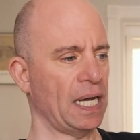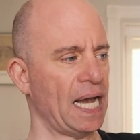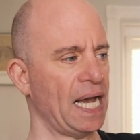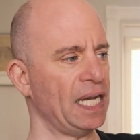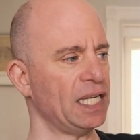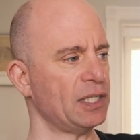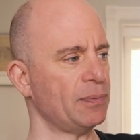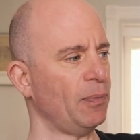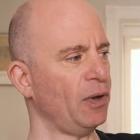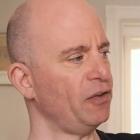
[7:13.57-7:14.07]

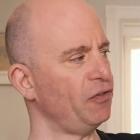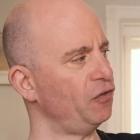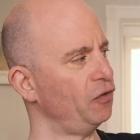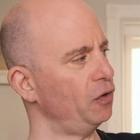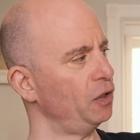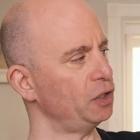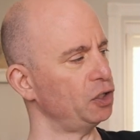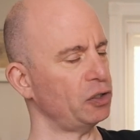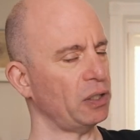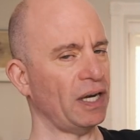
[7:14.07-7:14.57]
as my
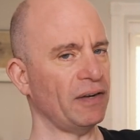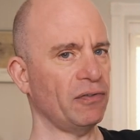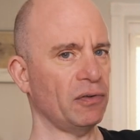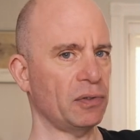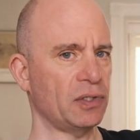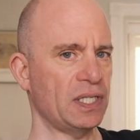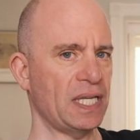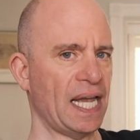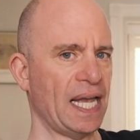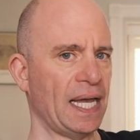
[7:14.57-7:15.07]
foot
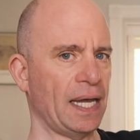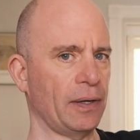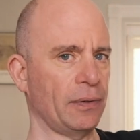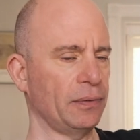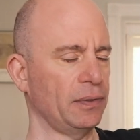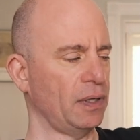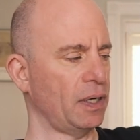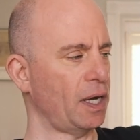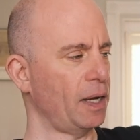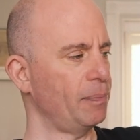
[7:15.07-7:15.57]
travels
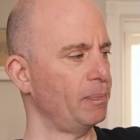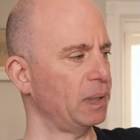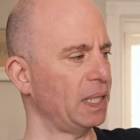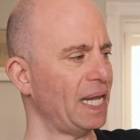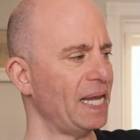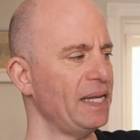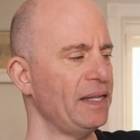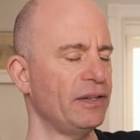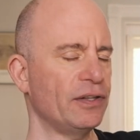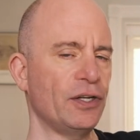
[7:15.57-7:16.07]
down, I
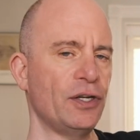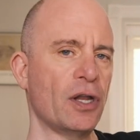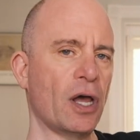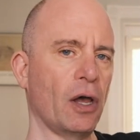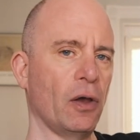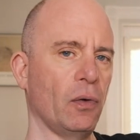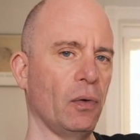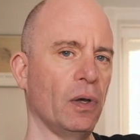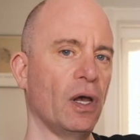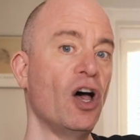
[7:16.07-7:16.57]
play the
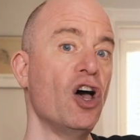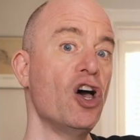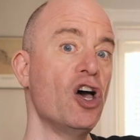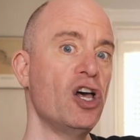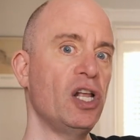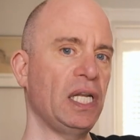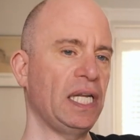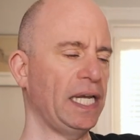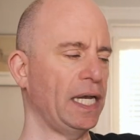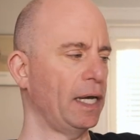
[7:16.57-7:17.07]
note
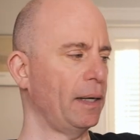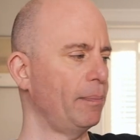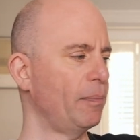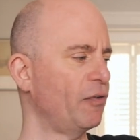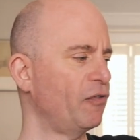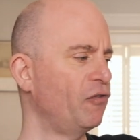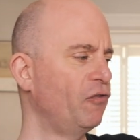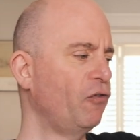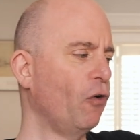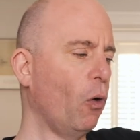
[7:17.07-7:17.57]
earlier
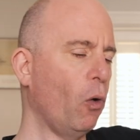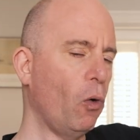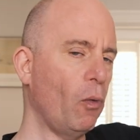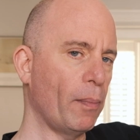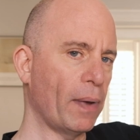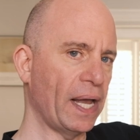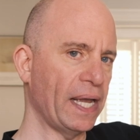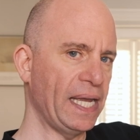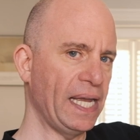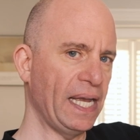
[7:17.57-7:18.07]
before
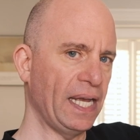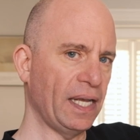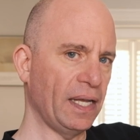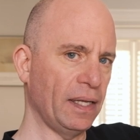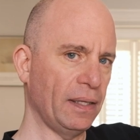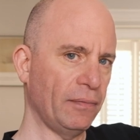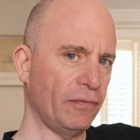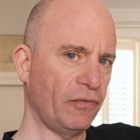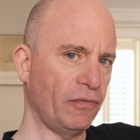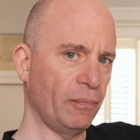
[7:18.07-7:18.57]

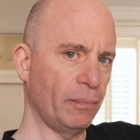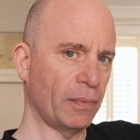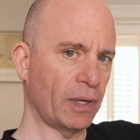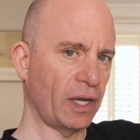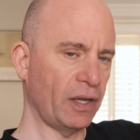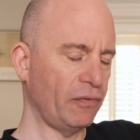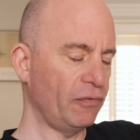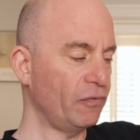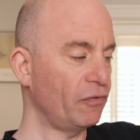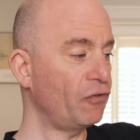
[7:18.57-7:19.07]

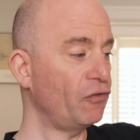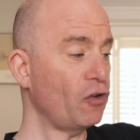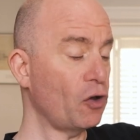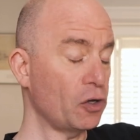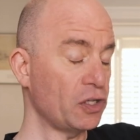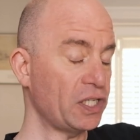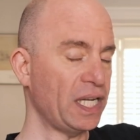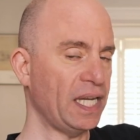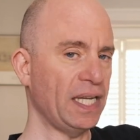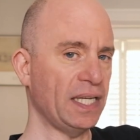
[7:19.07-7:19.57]
my
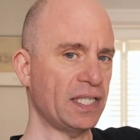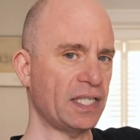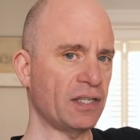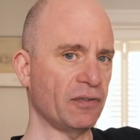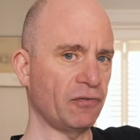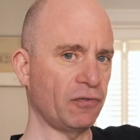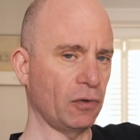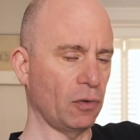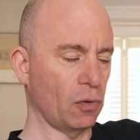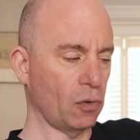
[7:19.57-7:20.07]
foot hits the
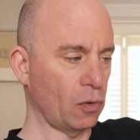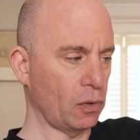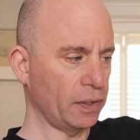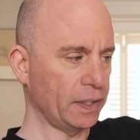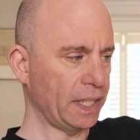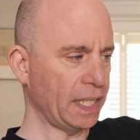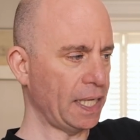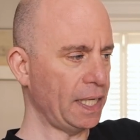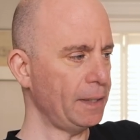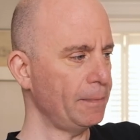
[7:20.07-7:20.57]
floor,
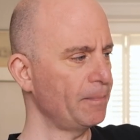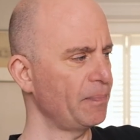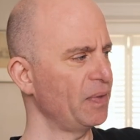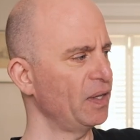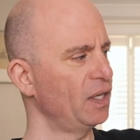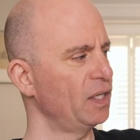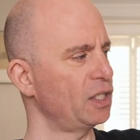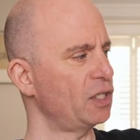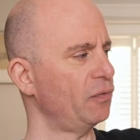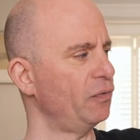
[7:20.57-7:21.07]
okay?
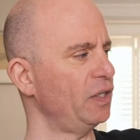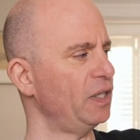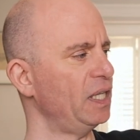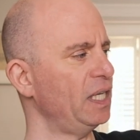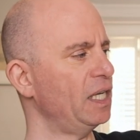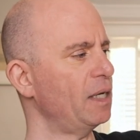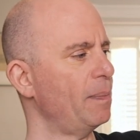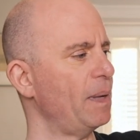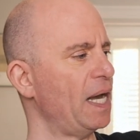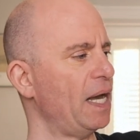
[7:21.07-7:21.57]
So if we
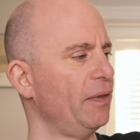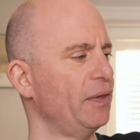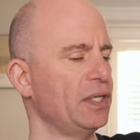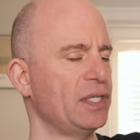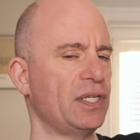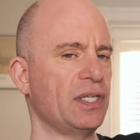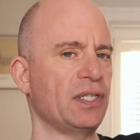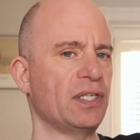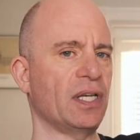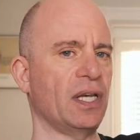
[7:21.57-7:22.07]
think about
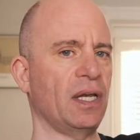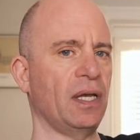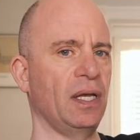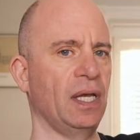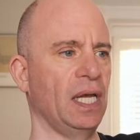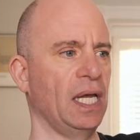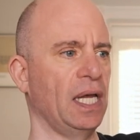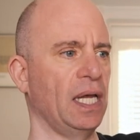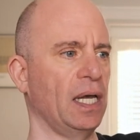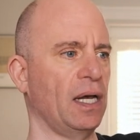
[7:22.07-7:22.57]
this as
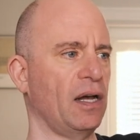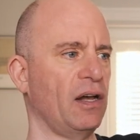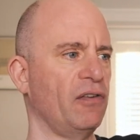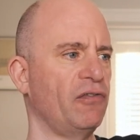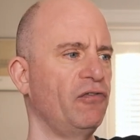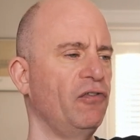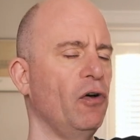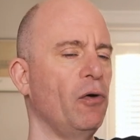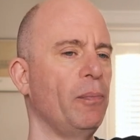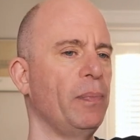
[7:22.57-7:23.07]
our
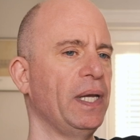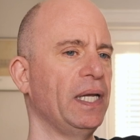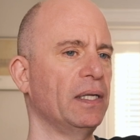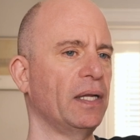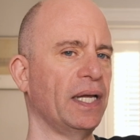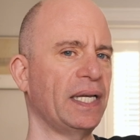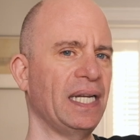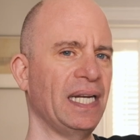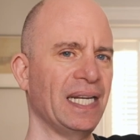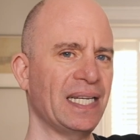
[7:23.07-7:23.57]
foot being
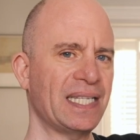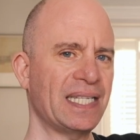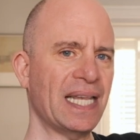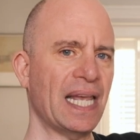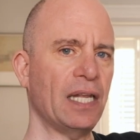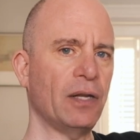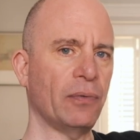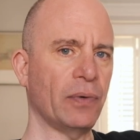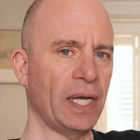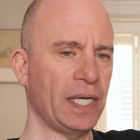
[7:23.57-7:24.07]
like an
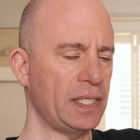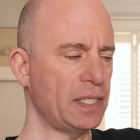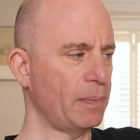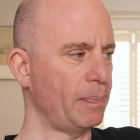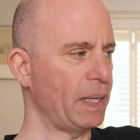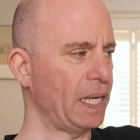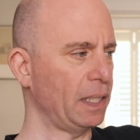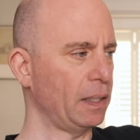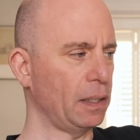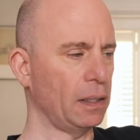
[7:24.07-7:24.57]
accelerator
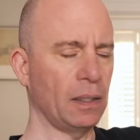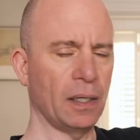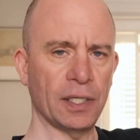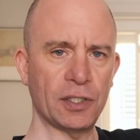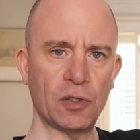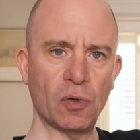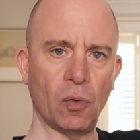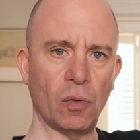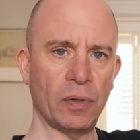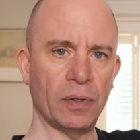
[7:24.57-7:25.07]
pedal, I
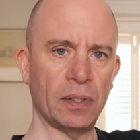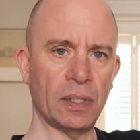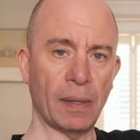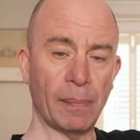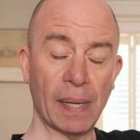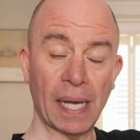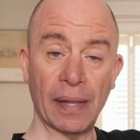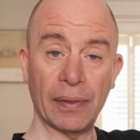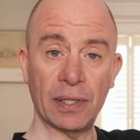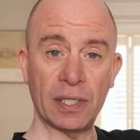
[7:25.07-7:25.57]
talked
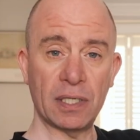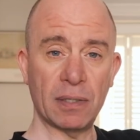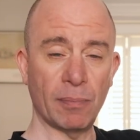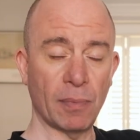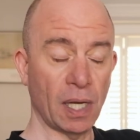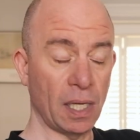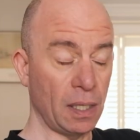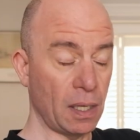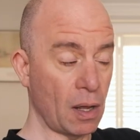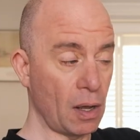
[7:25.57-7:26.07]
about this in
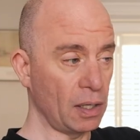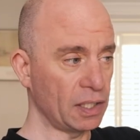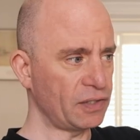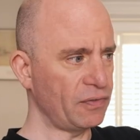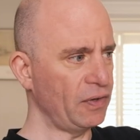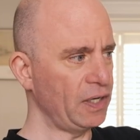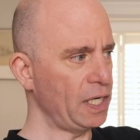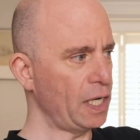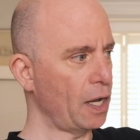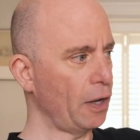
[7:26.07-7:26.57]
my
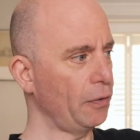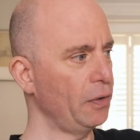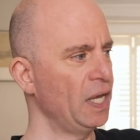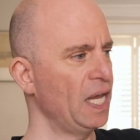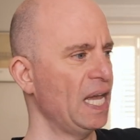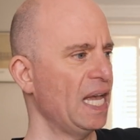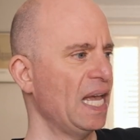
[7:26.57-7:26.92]
last video.